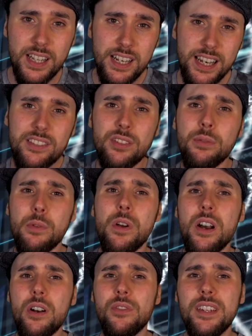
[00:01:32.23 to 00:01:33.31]
led to a
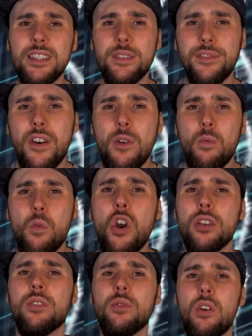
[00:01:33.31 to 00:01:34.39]
world that is far
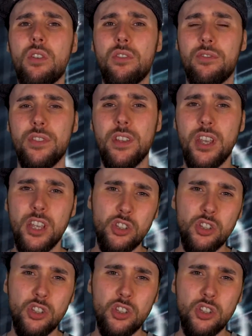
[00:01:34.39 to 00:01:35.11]
worse off and